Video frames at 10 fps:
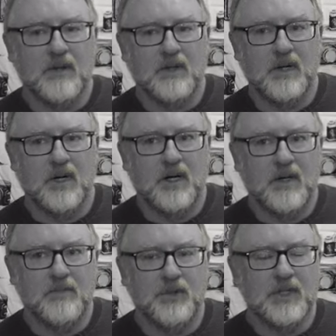
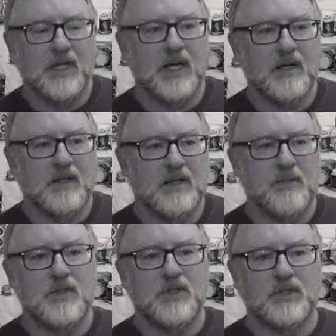looking at
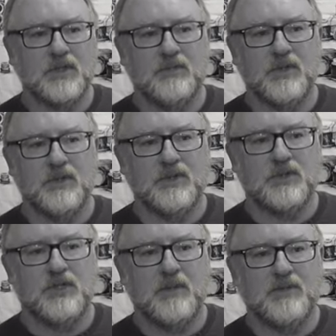images from those
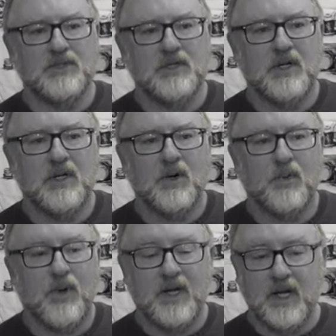trips
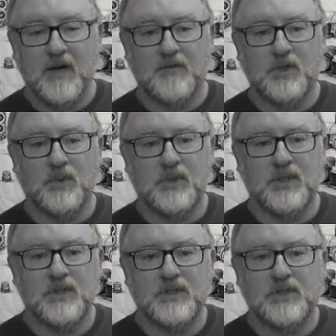right
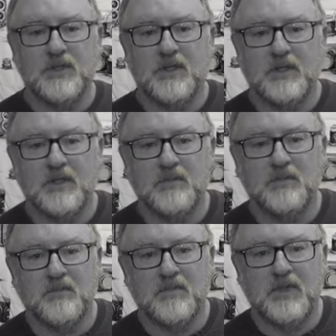afterwards, you'll
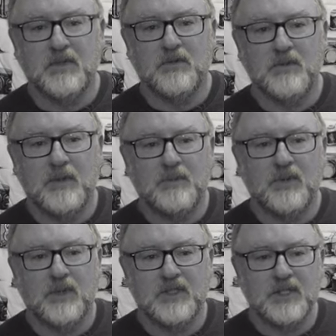
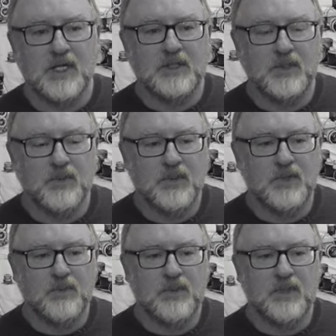remember exactly where
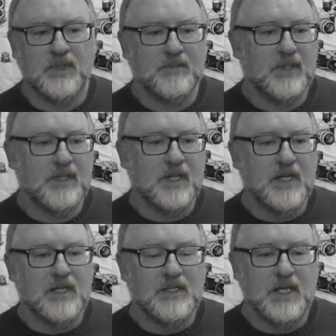you were. But
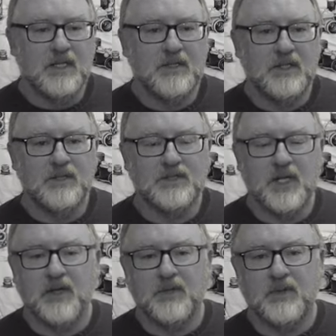10 years
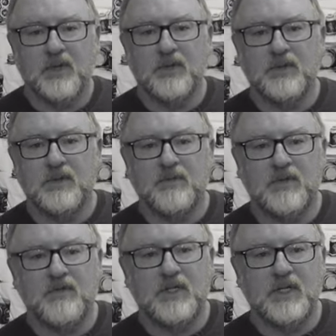down the road,
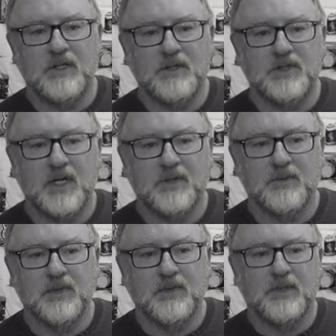15 years down the
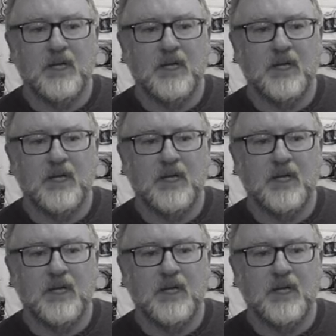road,